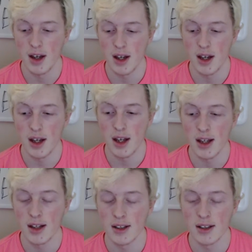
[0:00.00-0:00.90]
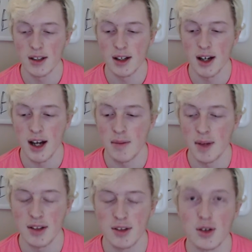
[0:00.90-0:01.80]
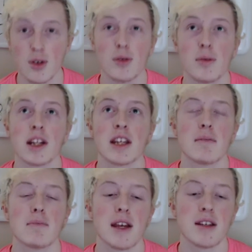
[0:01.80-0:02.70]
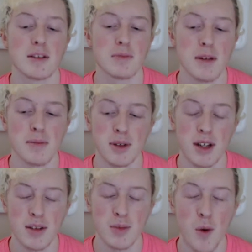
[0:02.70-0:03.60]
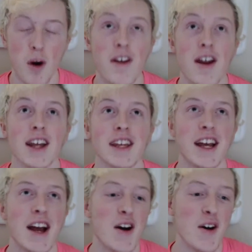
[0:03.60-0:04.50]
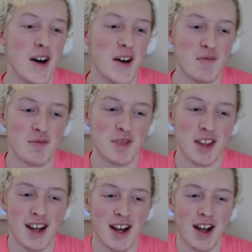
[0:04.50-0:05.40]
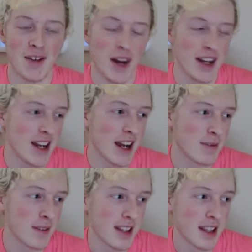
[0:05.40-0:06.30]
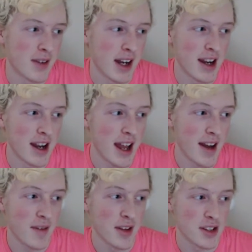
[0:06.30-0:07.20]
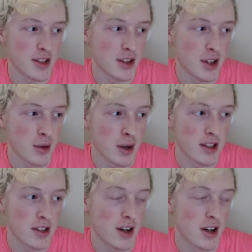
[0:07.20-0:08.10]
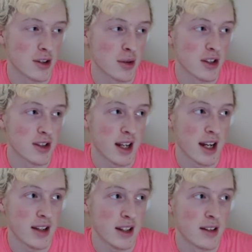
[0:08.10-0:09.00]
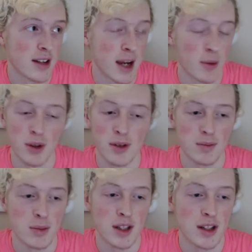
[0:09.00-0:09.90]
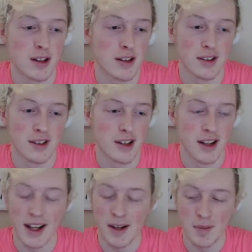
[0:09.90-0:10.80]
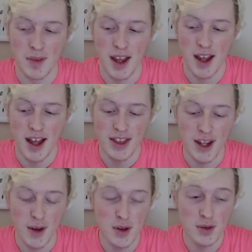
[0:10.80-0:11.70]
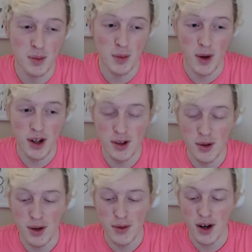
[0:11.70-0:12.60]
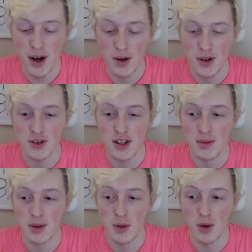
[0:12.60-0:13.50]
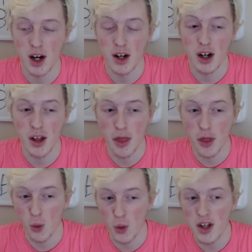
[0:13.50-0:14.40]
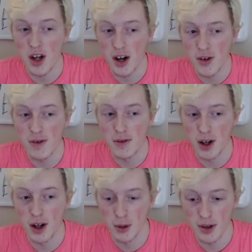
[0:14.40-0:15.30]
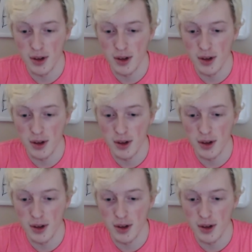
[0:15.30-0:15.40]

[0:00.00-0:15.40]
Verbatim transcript: And I met so many amazing people in one night. If I did, I feel like if I didn't have the the great start on Twitch that I did, I wouldn't be here today. There was one 24 hour stream where I got 300 followers.